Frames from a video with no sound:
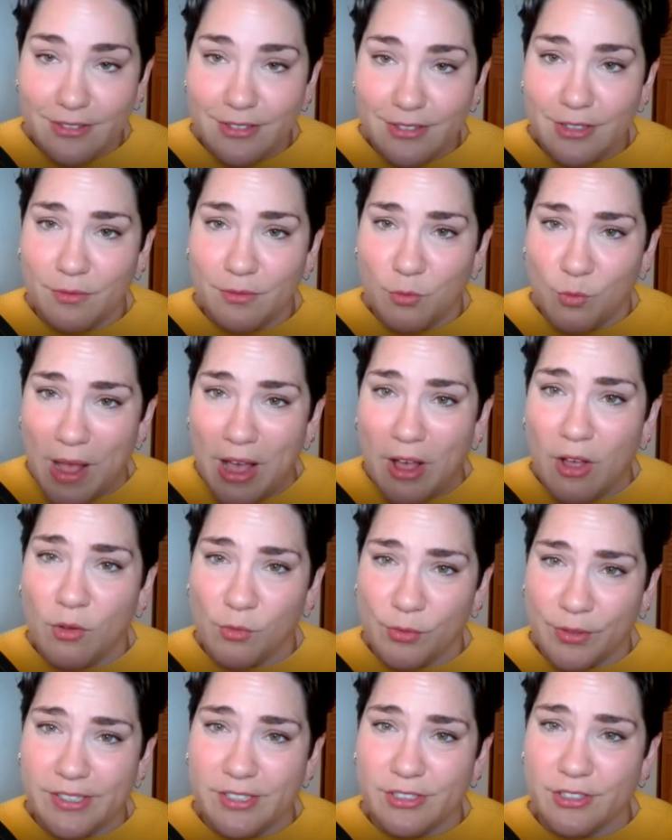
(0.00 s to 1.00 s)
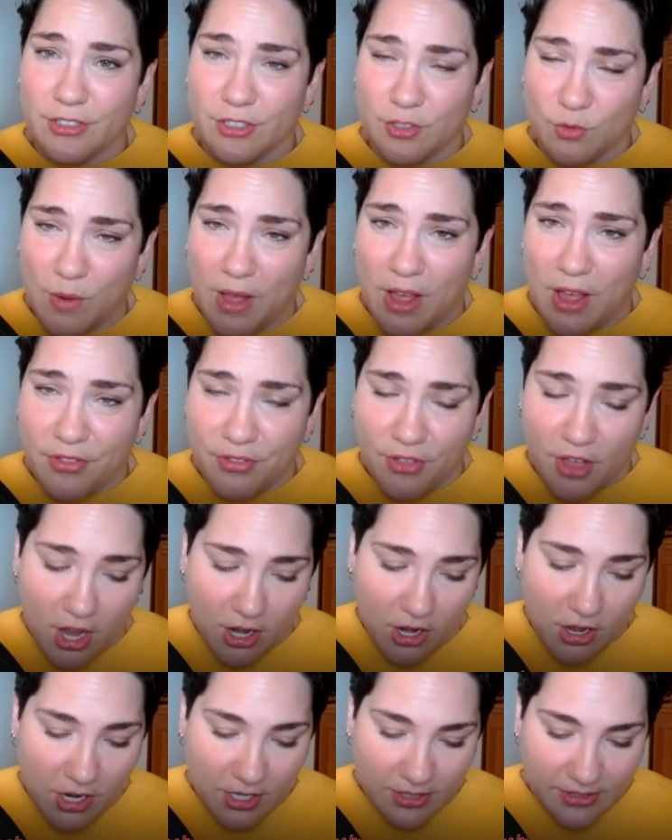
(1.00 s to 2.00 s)
well-researched, well-thought
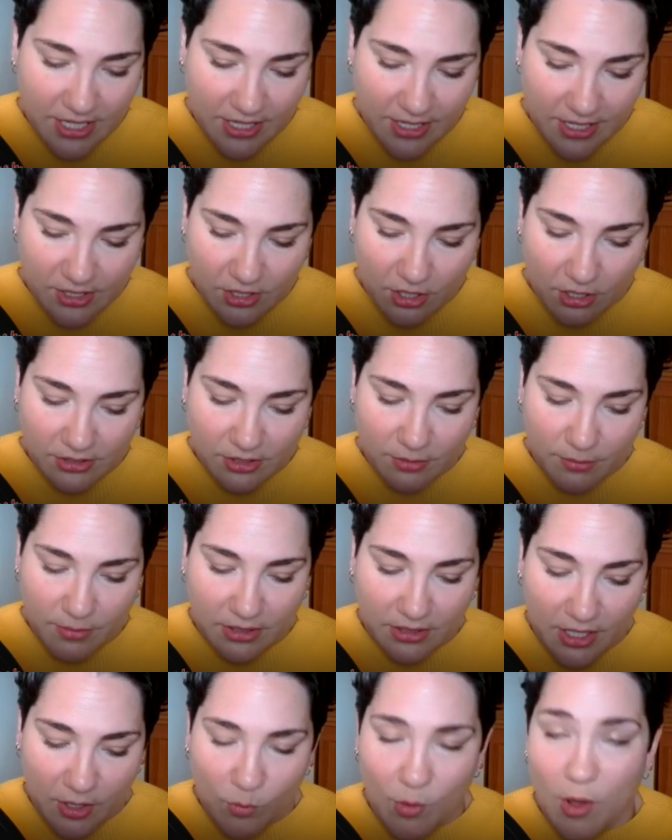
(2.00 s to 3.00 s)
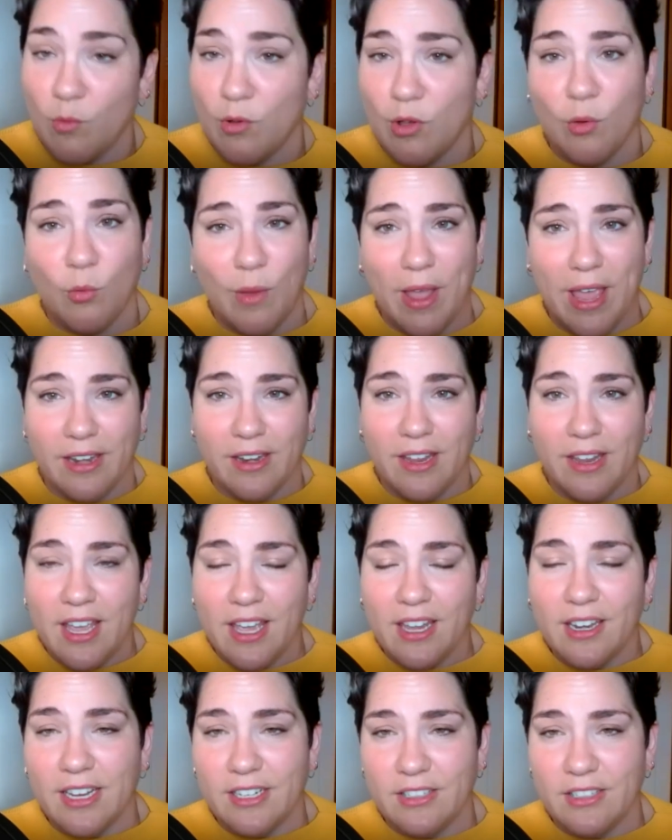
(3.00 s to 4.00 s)
content is ultimately what will win.
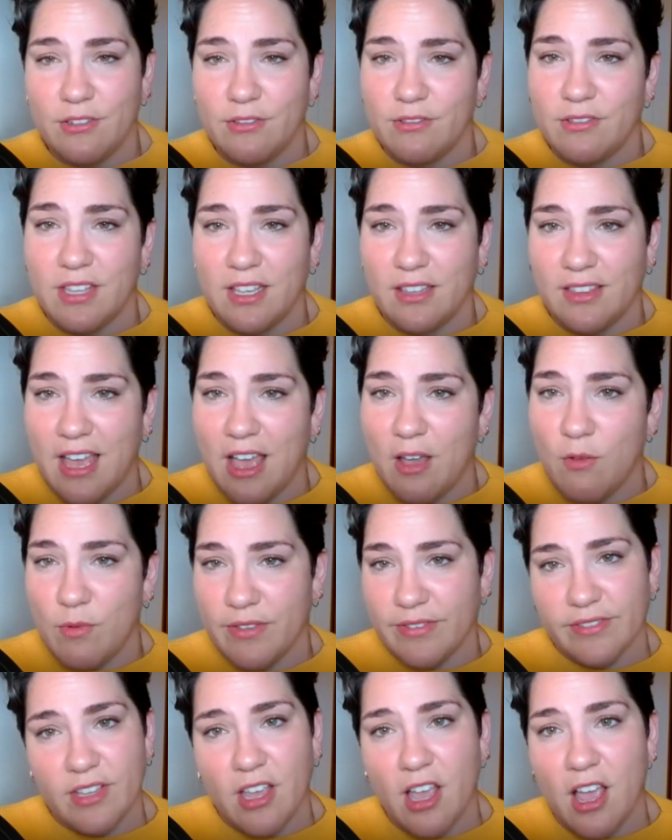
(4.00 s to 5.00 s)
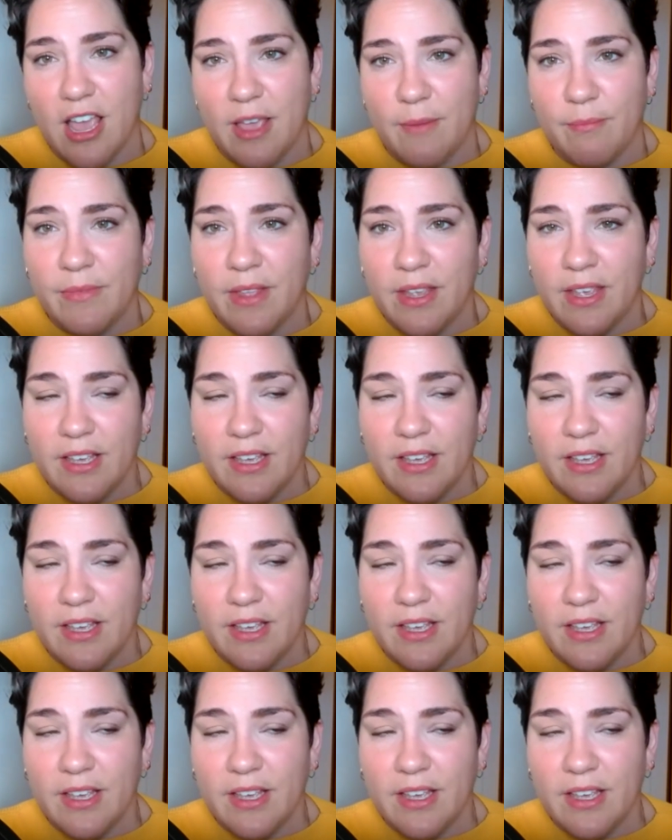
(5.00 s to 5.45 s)
And I do think that with time,